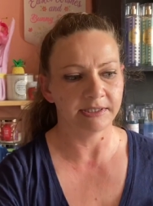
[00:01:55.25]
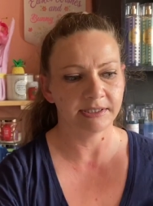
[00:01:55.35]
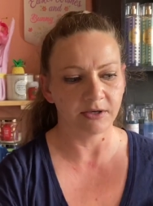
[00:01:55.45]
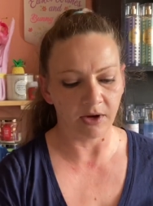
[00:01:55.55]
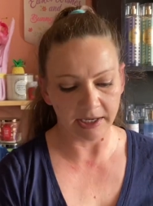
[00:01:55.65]

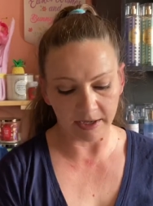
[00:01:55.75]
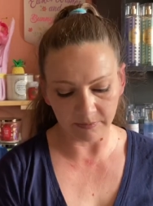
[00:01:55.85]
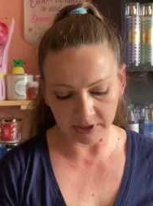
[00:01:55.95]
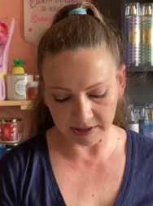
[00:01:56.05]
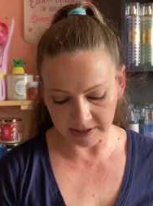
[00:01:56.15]
So I am
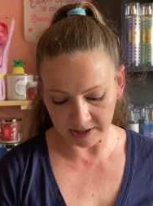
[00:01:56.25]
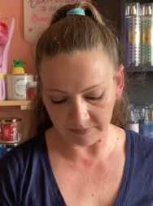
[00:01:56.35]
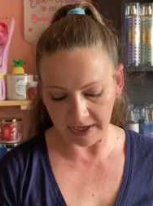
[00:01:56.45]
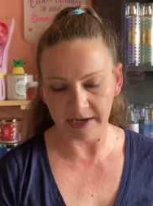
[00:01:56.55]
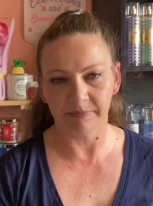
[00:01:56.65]
putting this in the
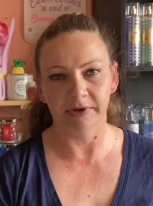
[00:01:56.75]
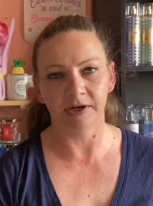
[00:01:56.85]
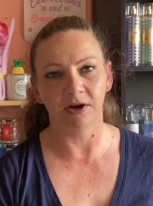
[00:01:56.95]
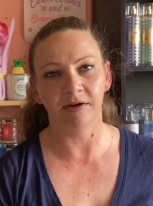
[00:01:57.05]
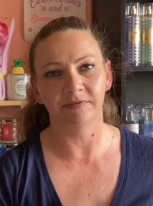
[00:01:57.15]
bag, but
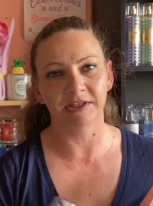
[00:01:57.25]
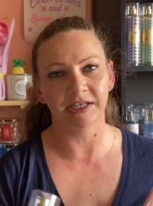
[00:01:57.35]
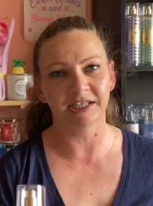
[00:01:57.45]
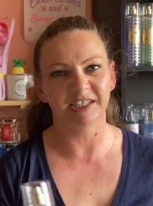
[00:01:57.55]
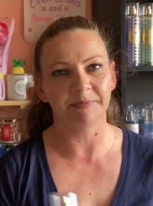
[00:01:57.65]
everything
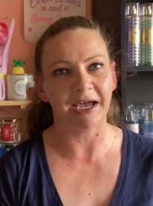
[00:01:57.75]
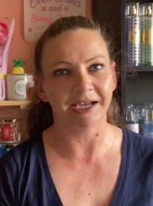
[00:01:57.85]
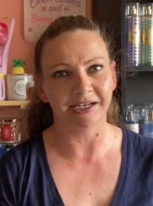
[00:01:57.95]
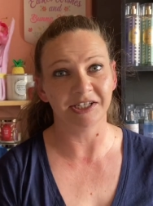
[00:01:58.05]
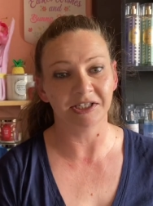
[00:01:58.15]
in this bag,
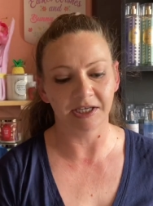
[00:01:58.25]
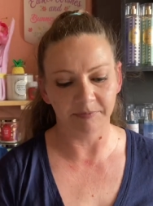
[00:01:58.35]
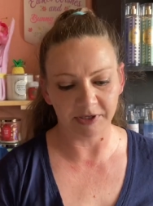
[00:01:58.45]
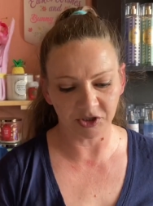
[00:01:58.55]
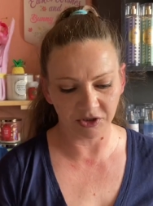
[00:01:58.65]
I need to take
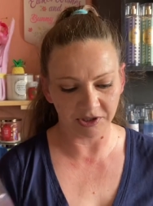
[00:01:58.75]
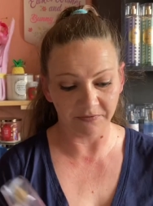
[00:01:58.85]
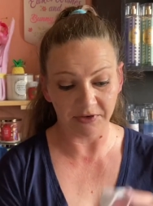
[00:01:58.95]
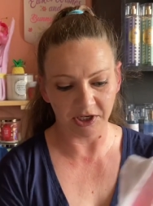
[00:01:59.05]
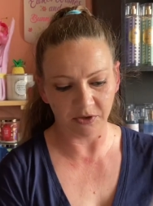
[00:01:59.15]
pictures
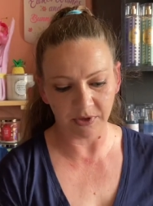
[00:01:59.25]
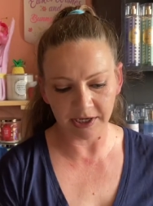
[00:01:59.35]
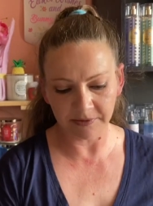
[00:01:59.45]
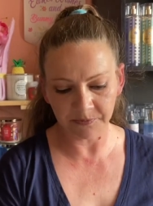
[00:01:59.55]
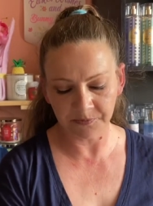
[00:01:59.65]
of it anyway.